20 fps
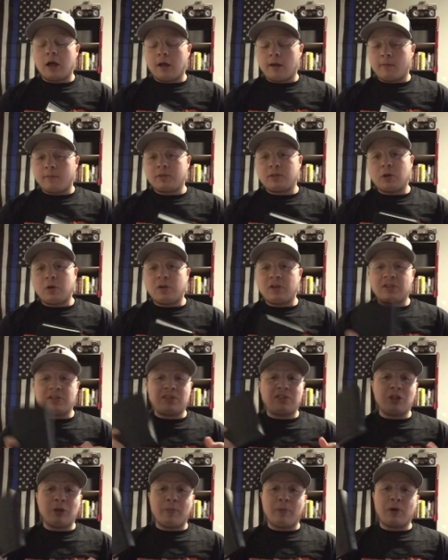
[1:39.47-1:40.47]
So it's
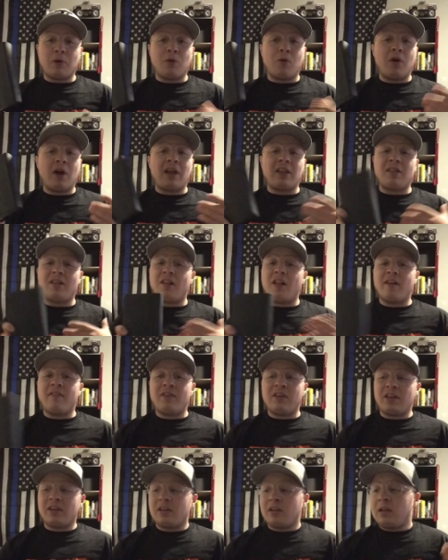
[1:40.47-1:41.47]
super cool. I love
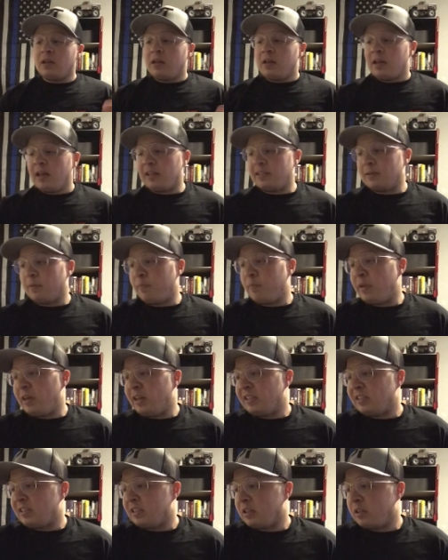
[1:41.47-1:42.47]
it. It's
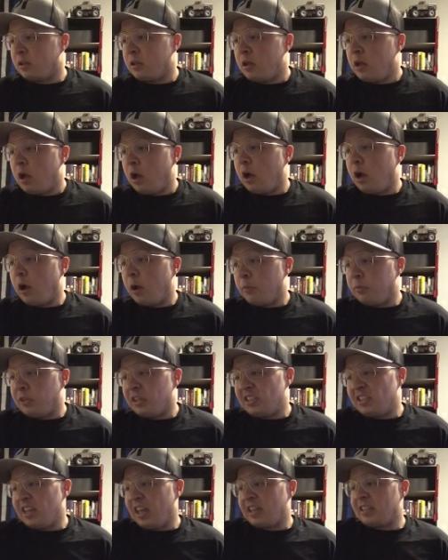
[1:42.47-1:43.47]
amazing.
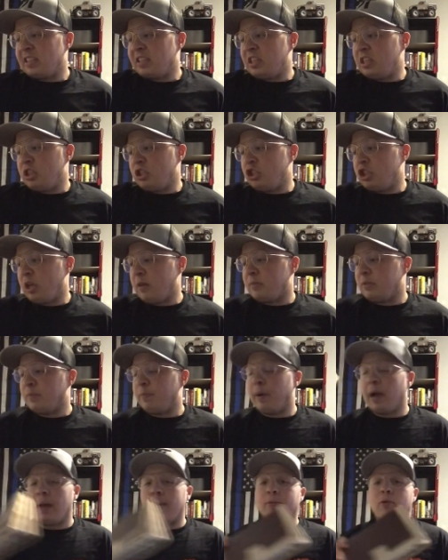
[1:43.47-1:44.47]
This next King James
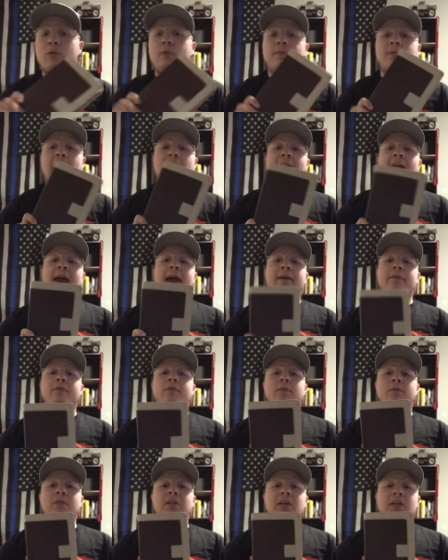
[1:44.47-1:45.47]
Bible I have
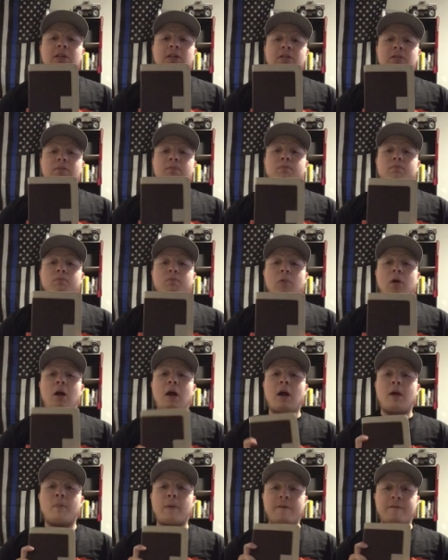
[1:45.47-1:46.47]
is
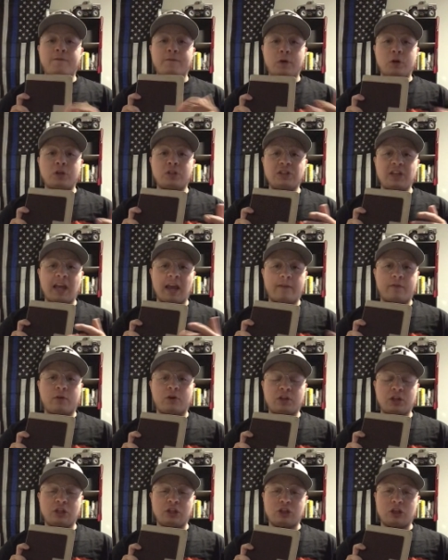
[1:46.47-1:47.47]
my first ever
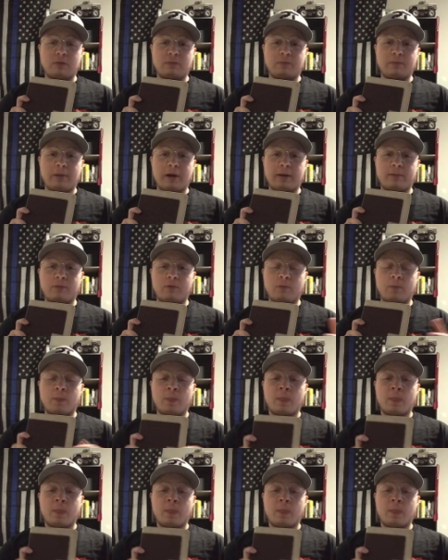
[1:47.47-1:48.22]
King James Bible,